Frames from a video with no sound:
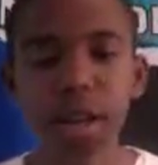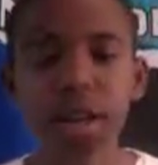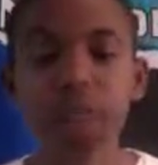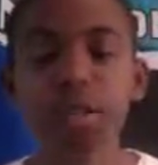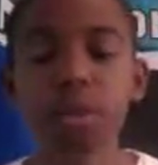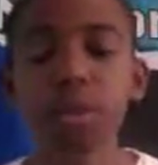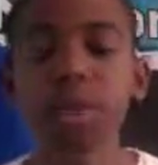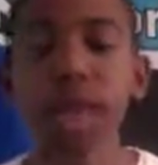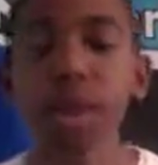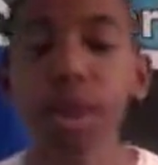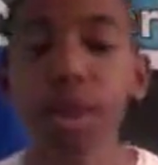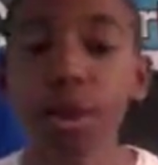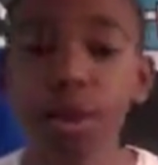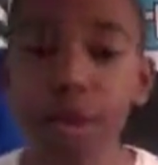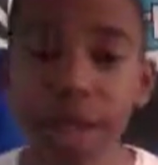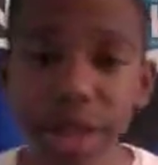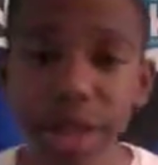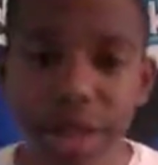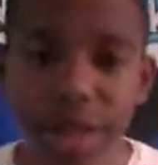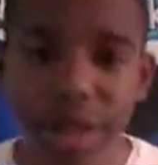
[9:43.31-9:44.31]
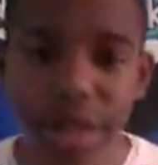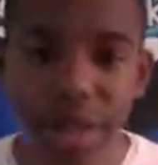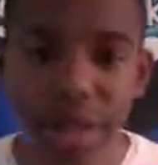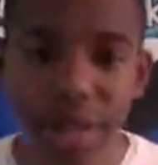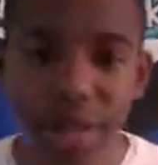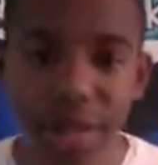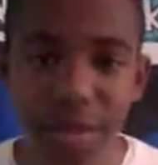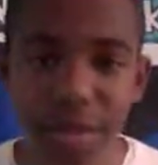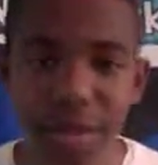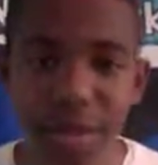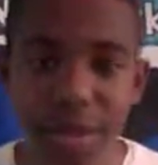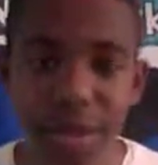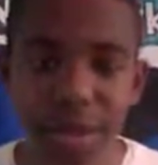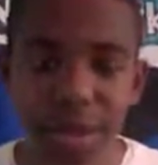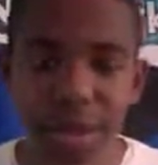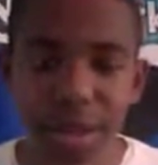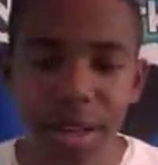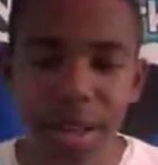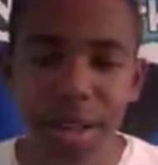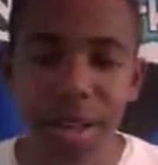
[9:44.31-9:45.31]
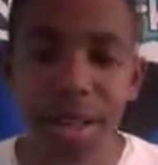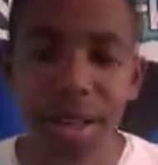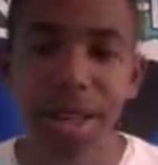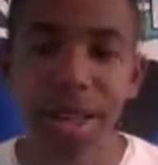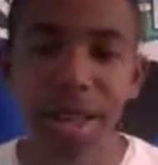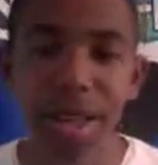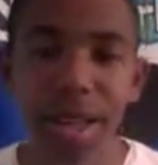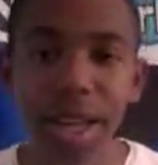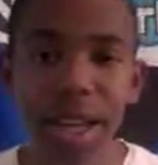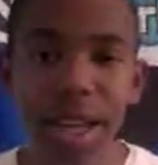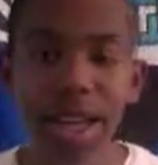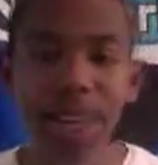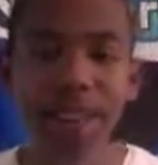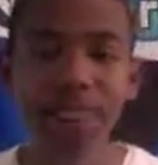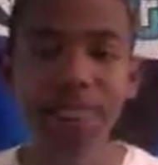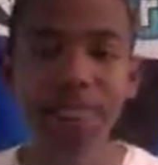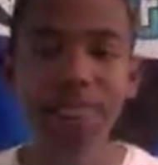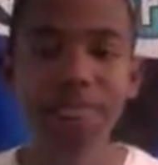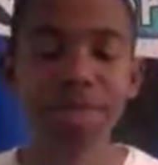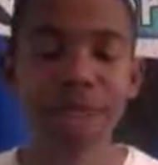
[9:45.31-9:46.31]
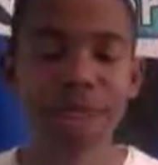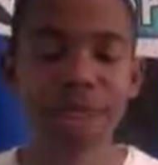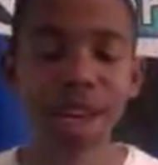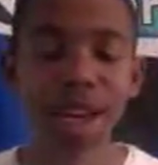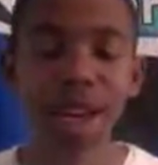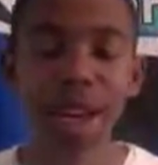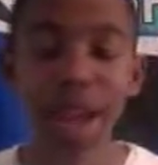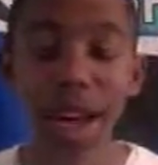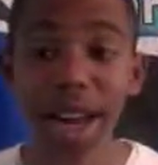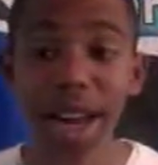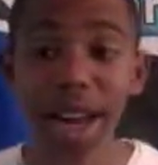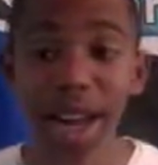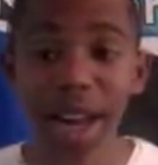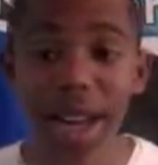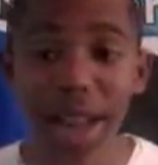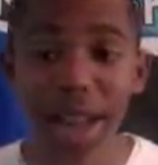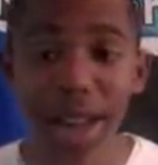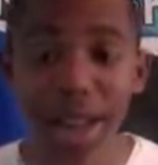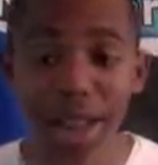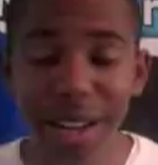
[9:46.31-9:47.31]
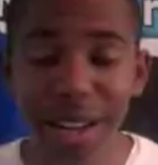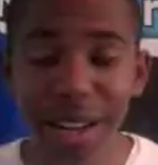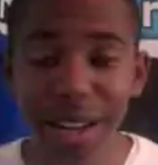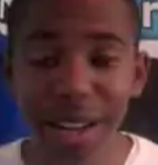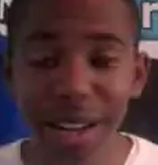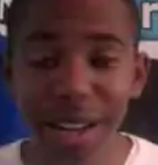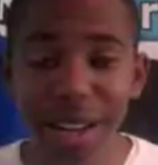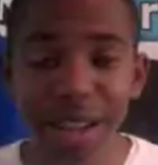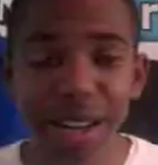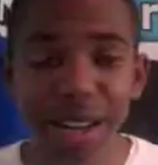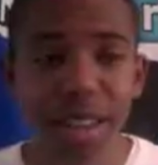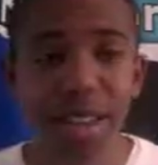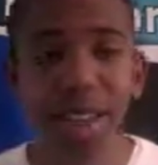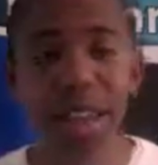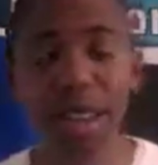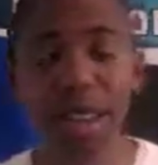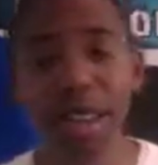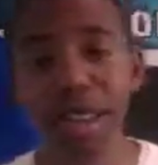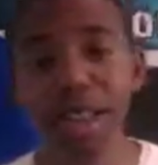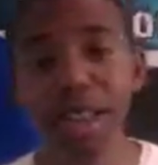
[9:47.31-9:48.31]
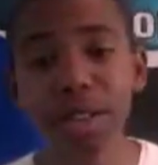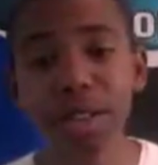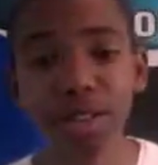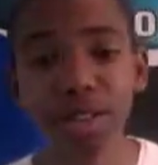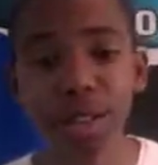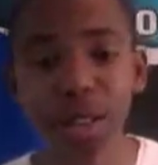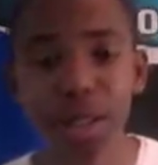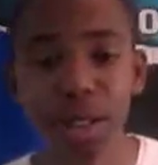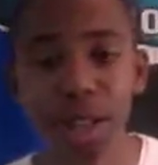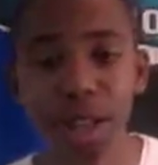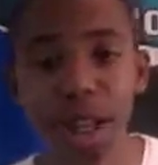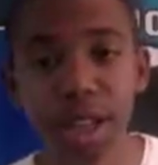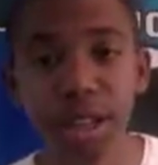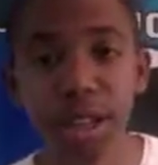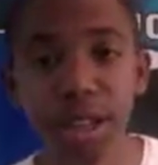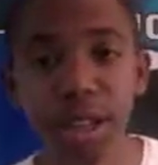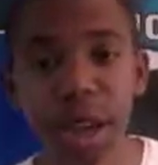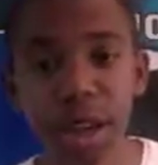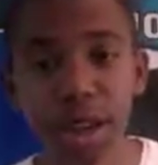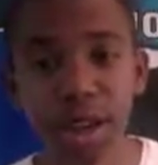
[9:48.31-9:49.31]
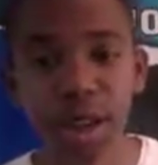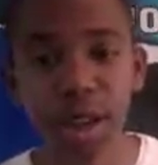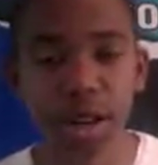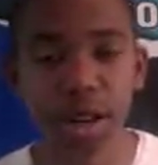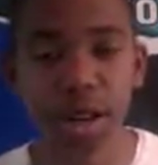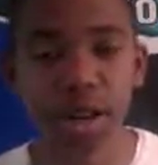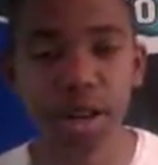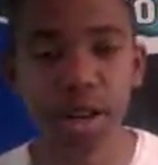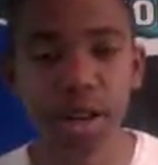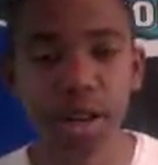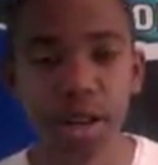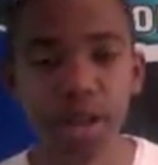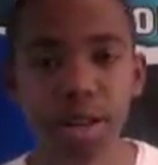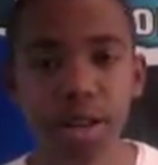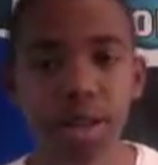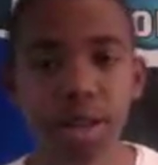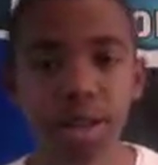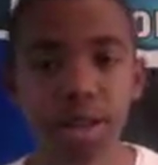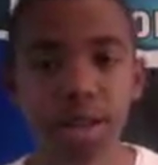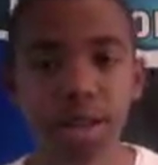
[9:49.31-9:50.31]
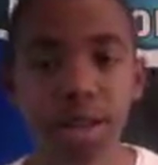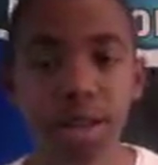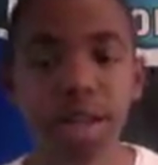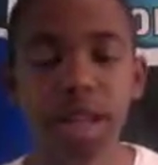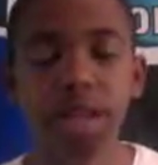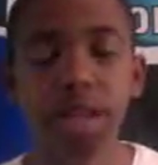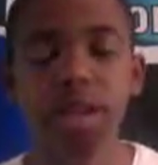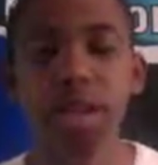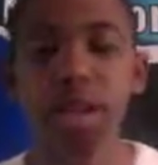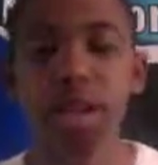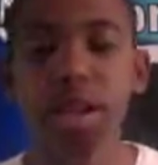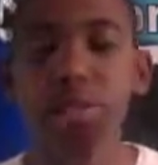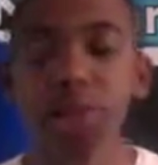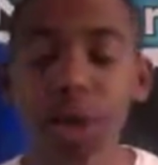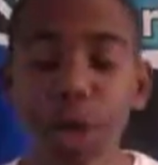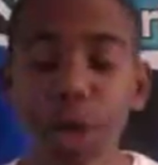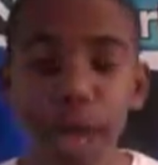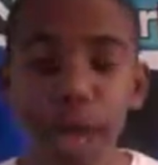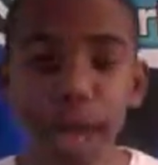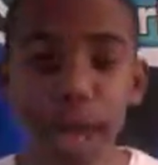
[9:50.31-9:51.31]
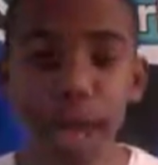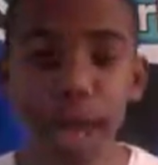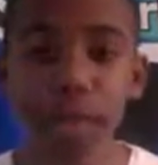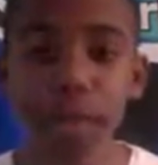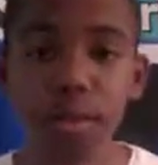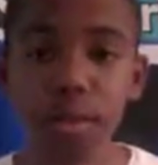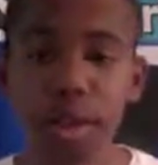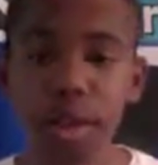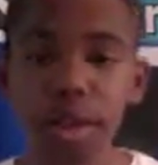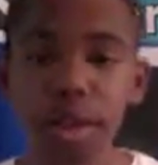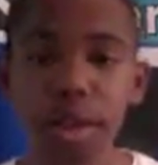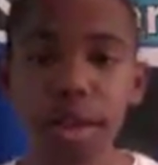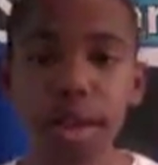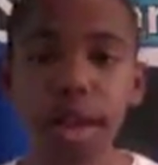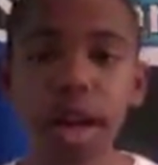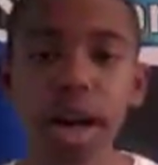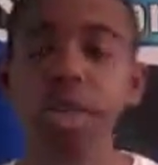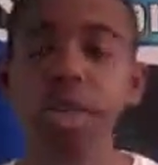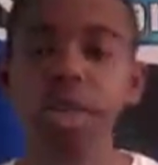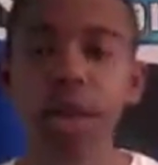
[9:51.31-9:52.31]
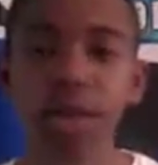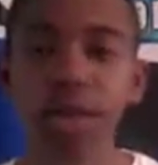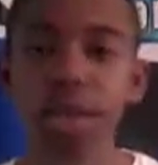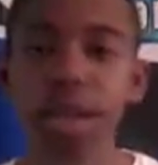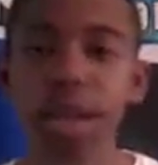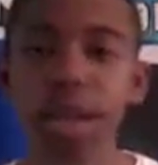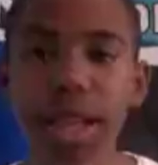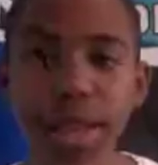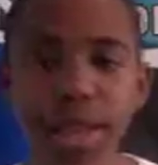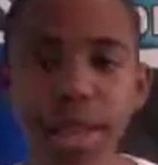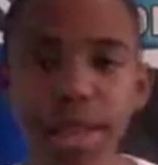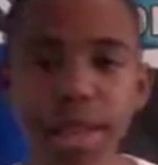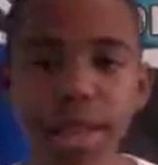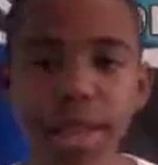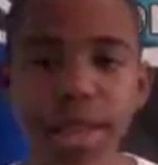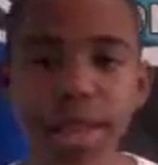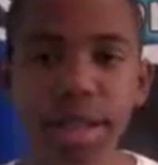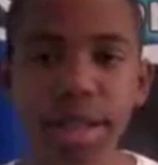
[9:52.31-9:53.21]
What they do is they hide. They do it to change color. They do it to communicate with other chameleons.